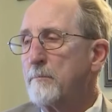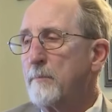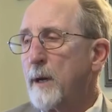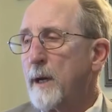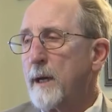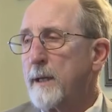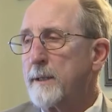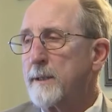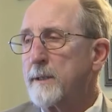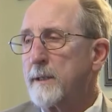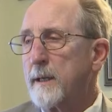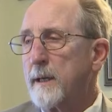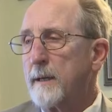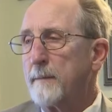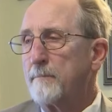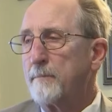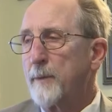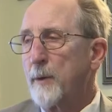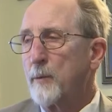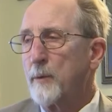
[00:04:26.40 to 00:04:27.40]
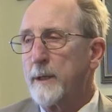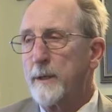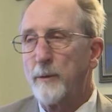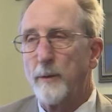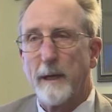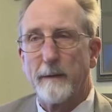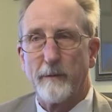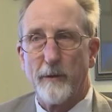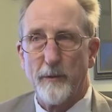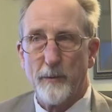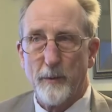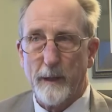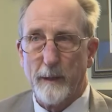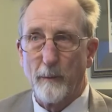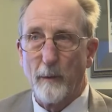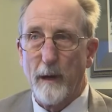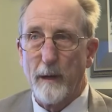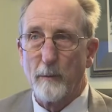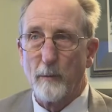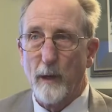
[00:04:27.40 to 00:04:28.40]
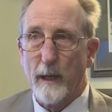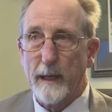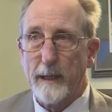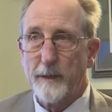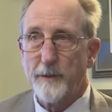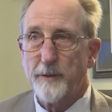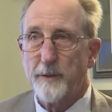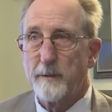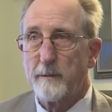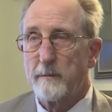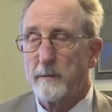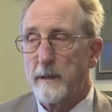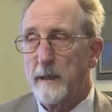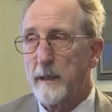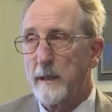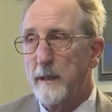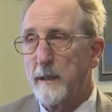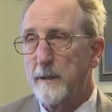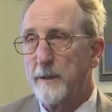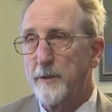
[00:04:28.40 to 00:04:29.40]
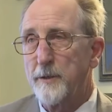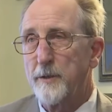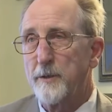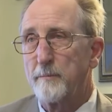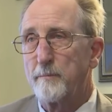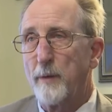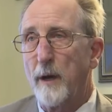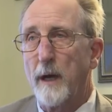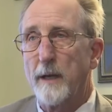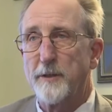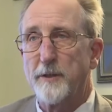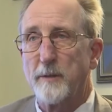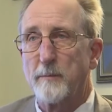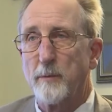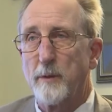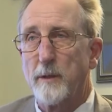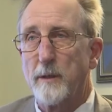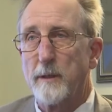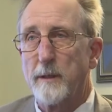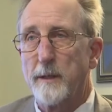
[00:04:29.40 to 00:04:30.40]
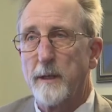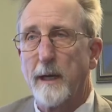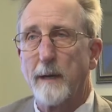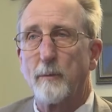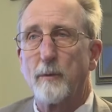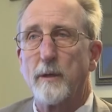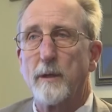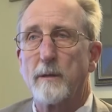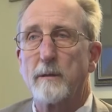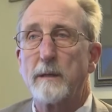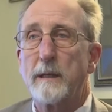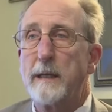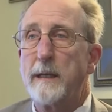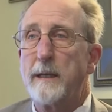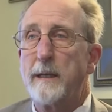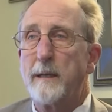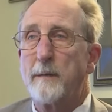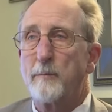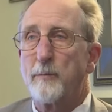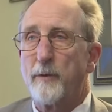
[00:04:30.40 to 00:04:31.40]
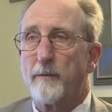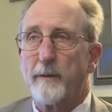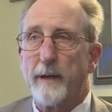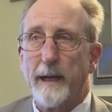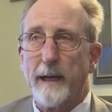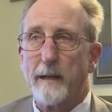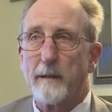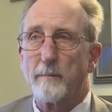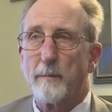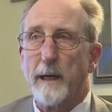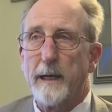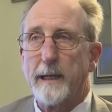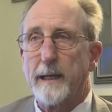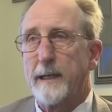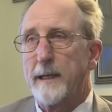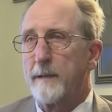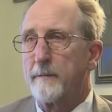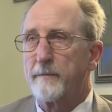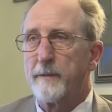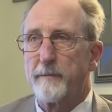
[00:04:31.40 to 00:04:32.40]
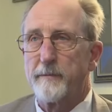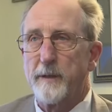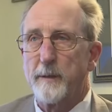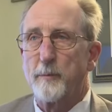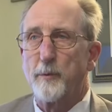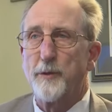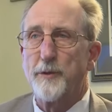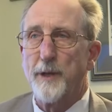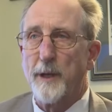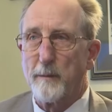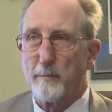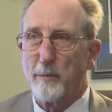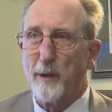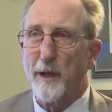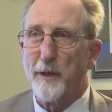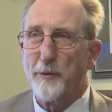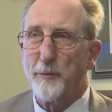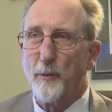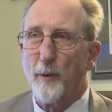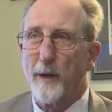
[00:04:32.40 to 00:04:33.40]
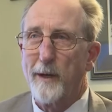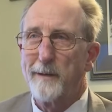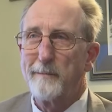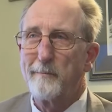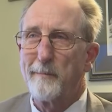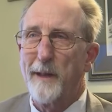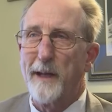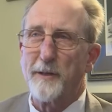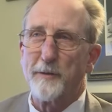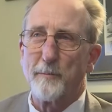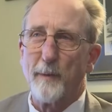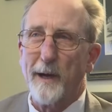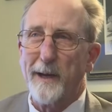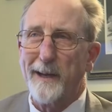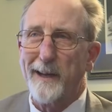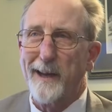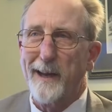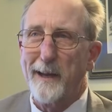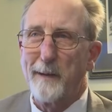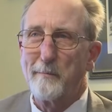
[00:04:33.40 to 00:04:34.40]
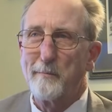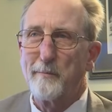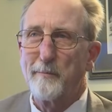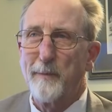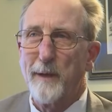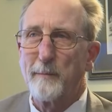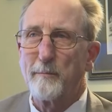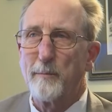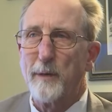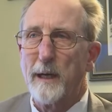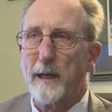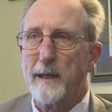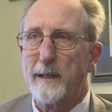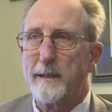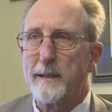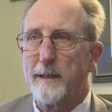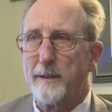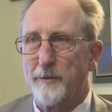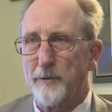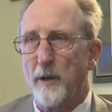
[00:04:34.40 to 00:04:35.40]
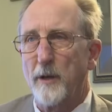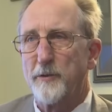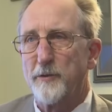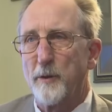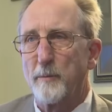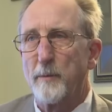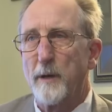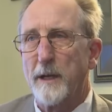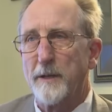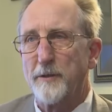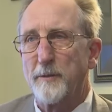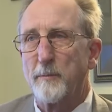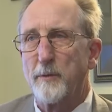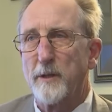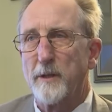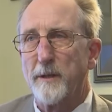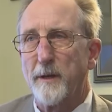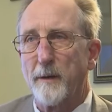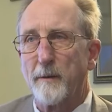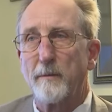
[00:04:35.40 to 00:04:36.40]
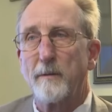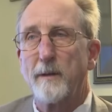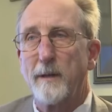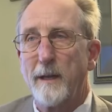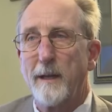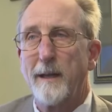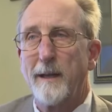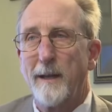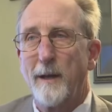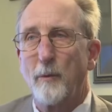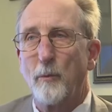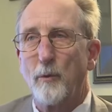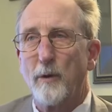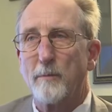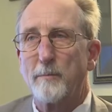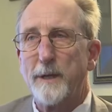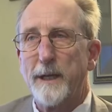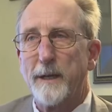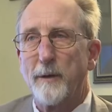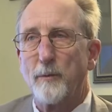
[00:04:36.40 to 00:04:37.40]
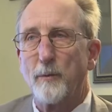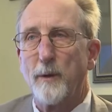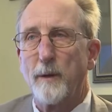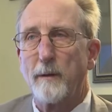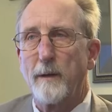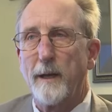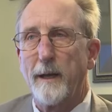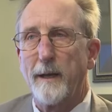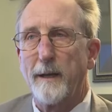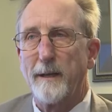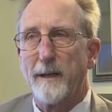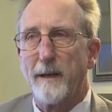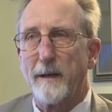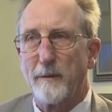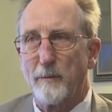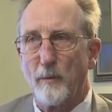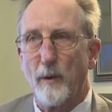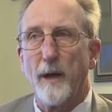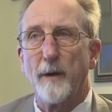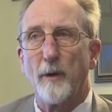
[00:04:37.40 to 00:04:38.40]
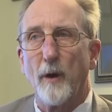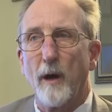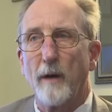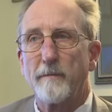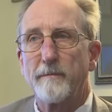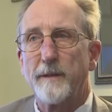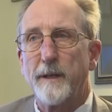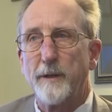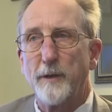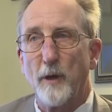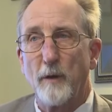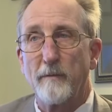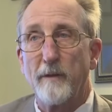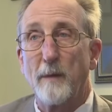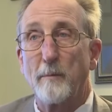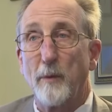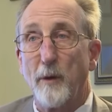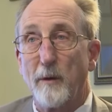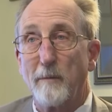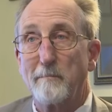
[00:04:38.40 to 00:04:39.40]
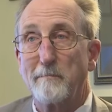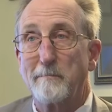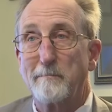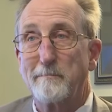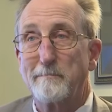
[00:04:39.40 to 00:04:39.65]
But we do have a three-way race. It is possible that I will prevail by getting 50% plus one. That's my aim, but it's also possible there will be a runoff in November.